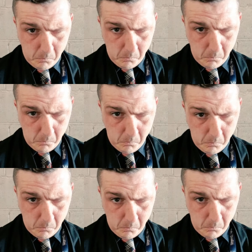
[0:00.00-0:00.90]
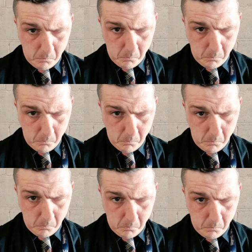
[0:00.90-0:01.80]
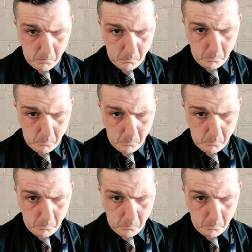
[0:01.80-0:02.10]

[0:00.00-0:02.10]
No one is speaking in this clip.